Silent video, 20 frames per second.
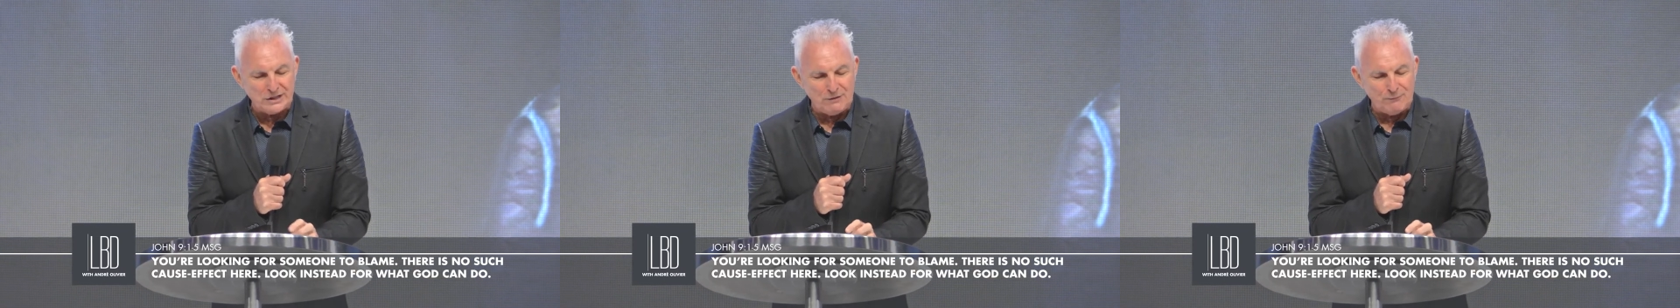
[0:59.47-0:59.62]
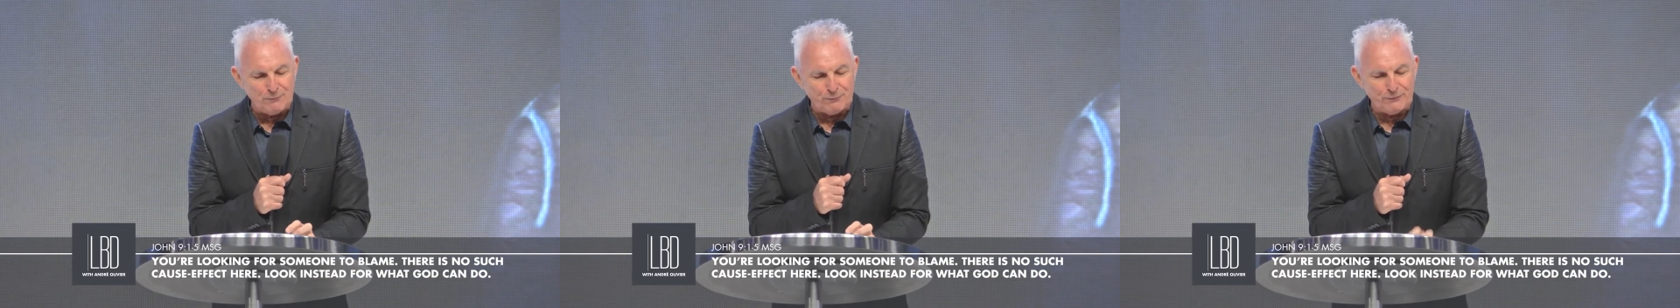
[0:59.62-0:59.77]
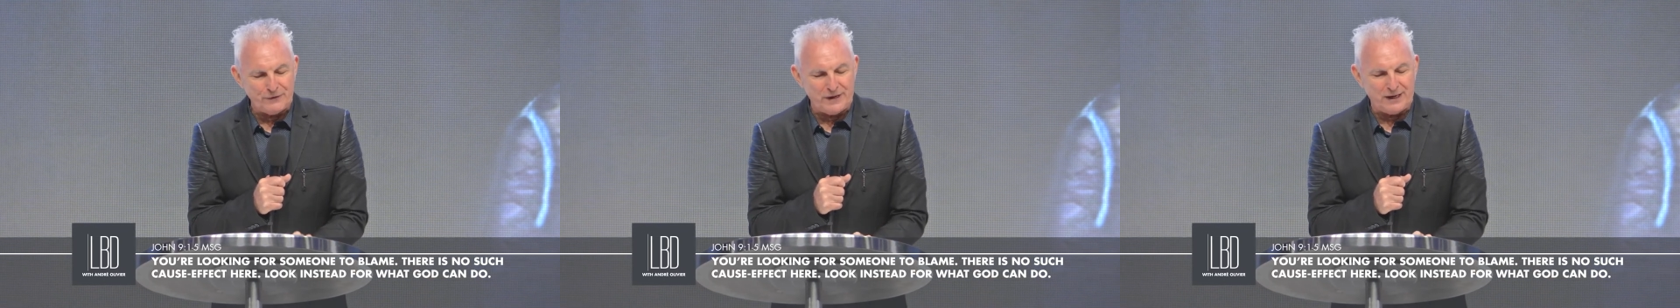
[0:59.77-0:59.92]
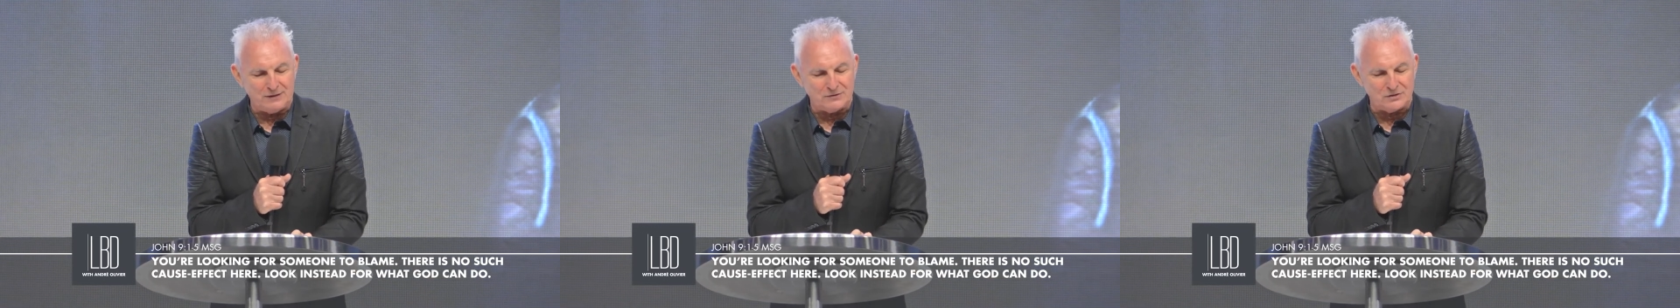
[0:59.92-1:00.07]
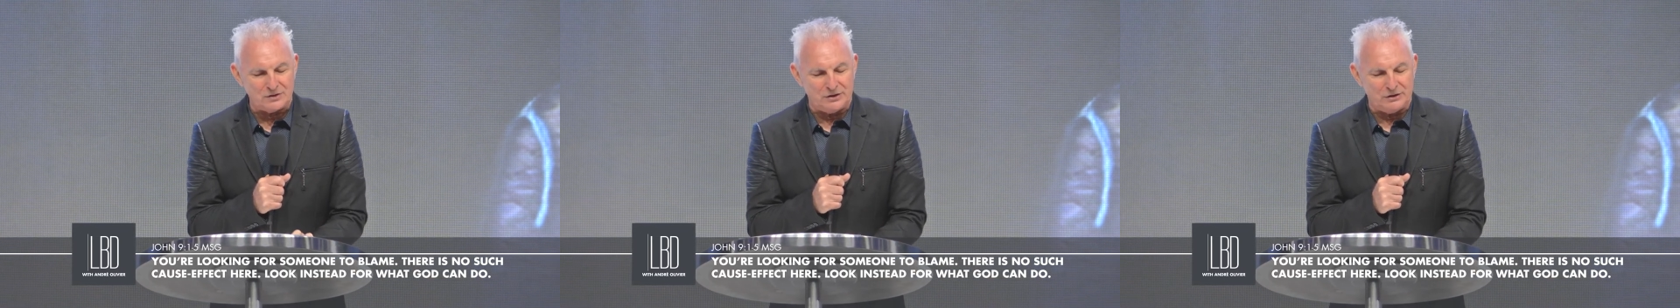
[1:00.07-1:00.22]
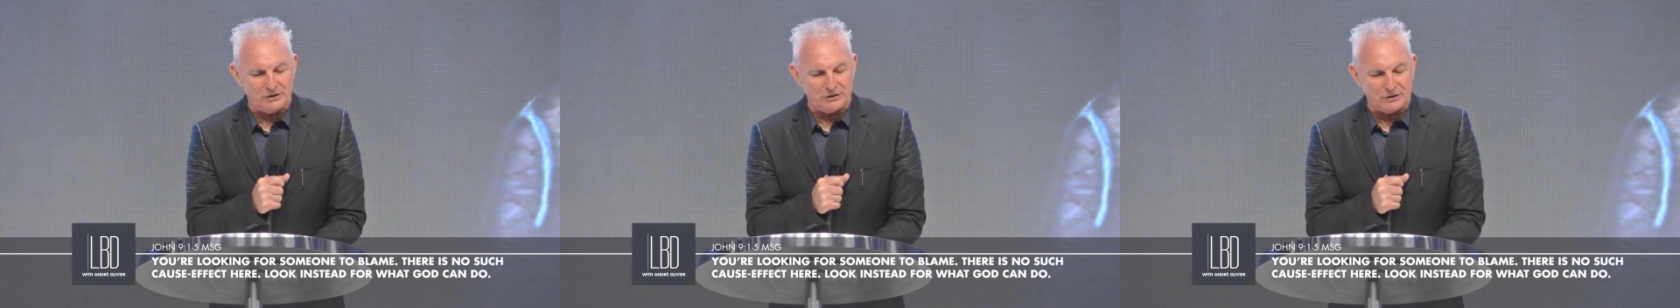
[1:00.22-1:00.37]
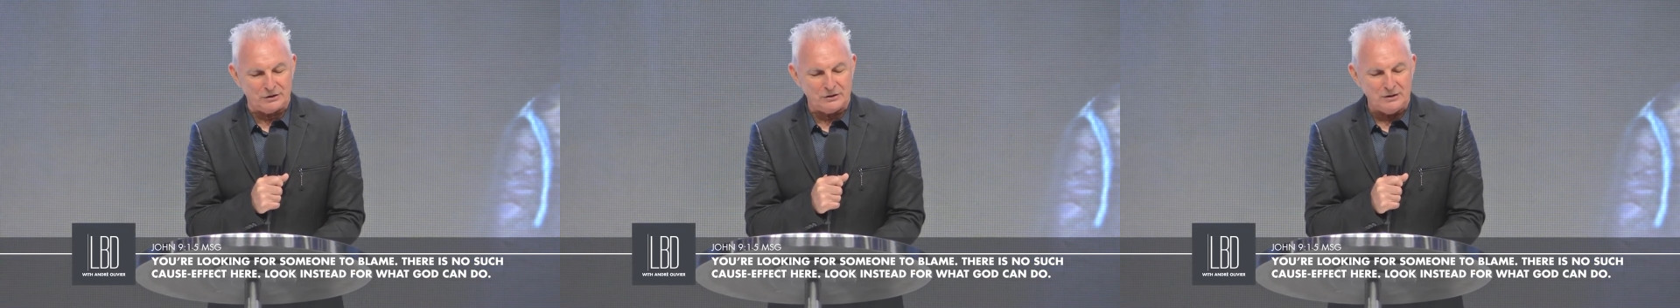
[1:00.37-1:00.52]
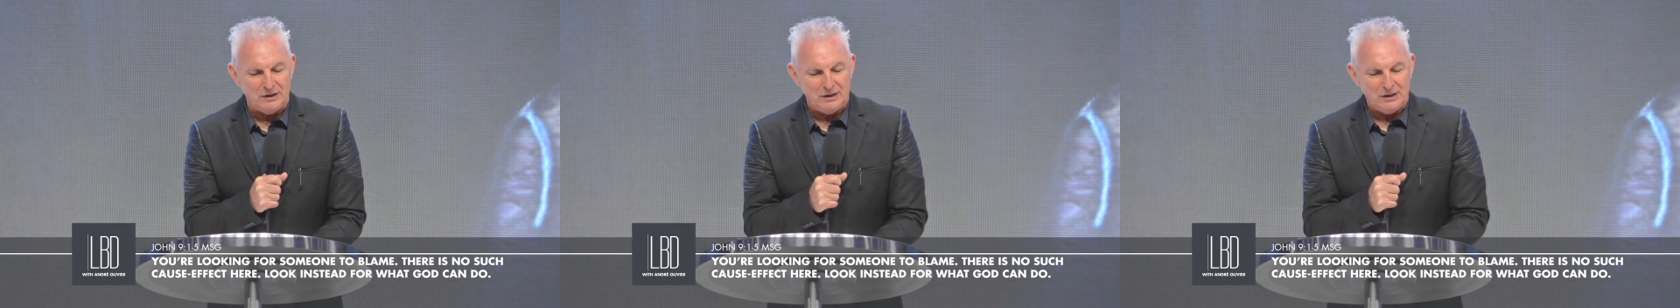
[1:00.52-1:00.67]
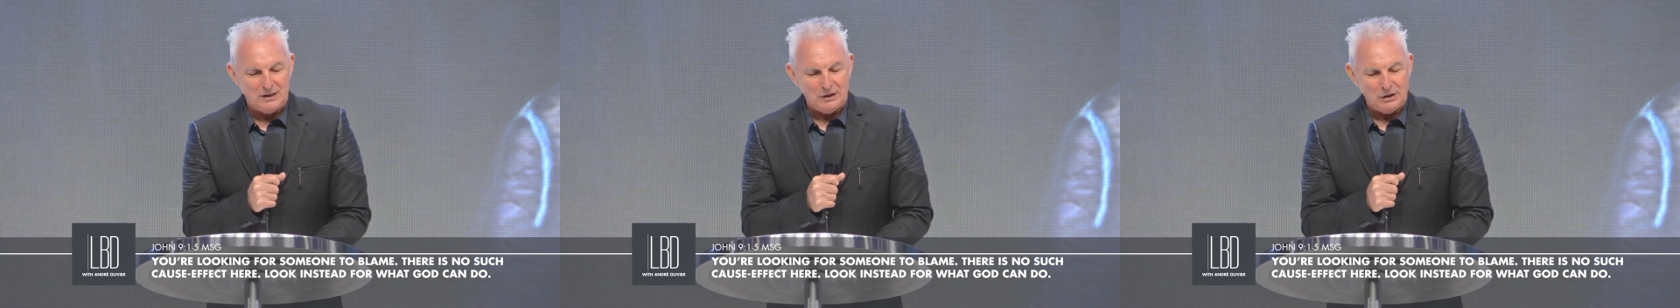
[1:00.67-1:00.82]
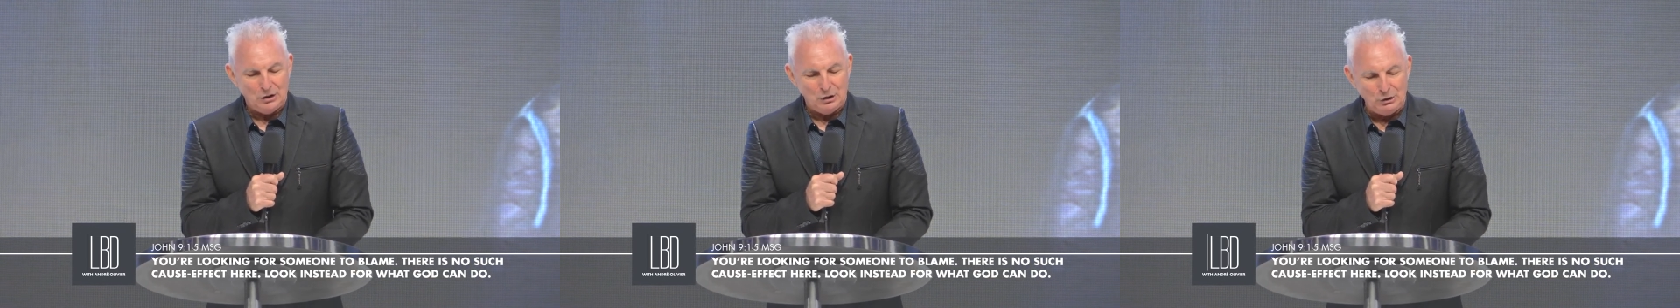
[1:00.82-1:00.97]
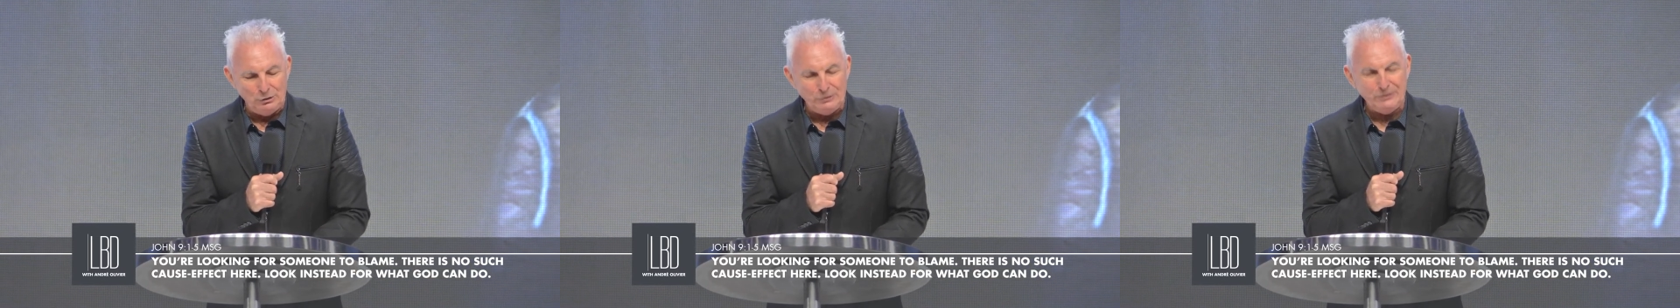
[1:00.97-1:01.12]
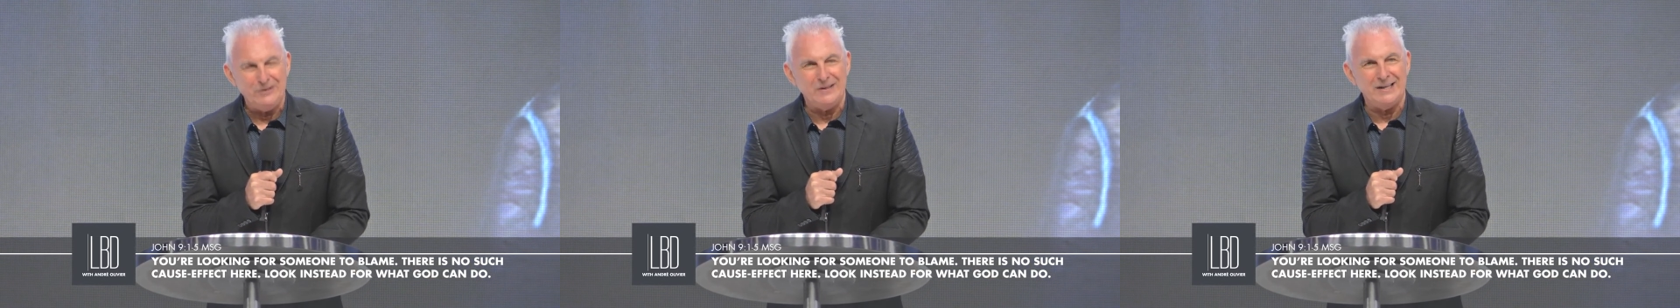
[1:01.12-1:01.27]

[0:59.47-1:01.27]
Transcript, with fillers: effect here. Look